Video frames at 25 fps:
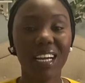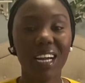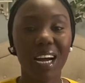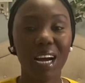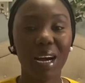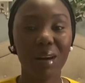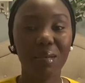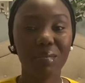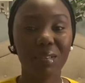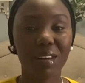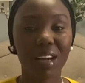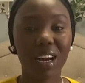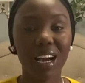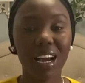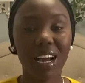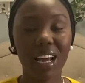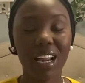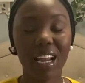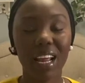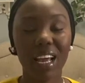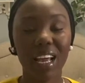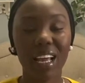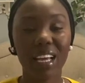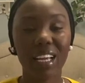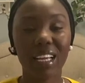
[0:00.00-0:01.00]
I'm kind
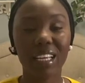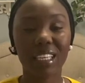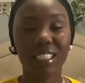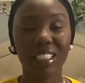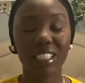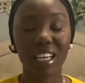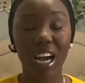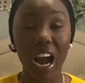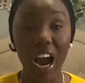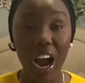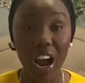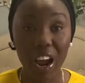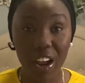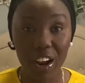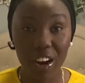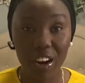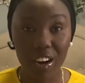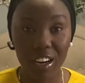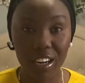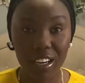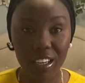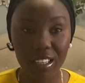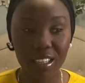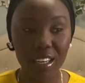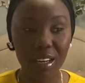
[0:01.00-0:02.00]
of like
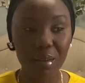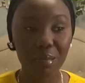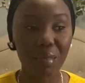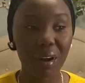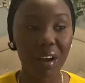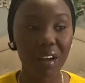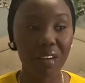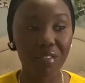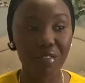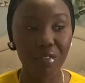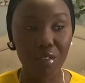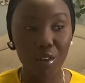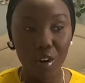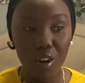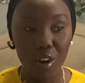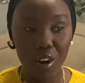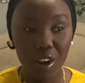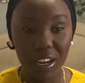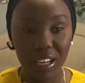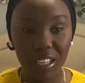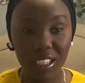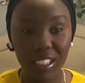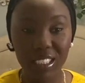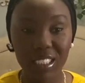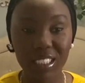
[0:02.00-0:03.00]
tired, my
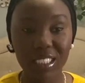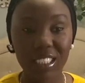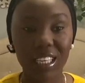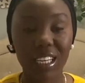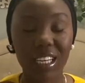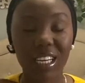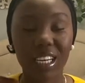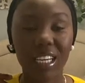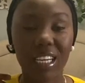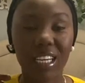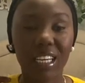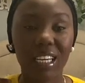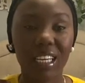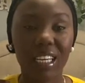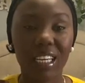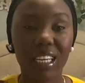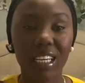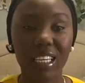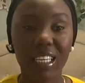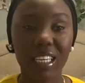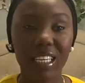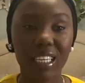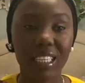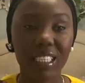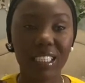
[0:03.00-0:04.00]
voice,
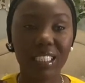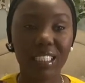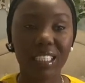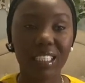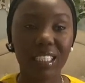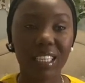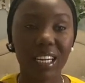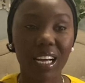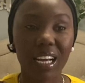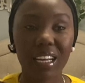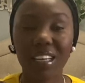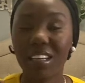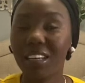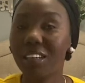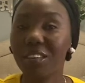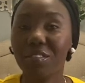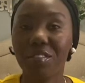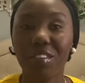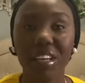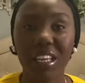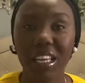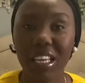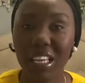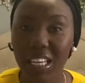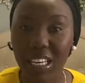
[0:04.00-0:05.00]
and I can't
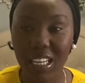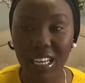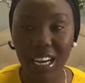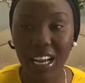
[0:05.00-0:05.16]
even eat.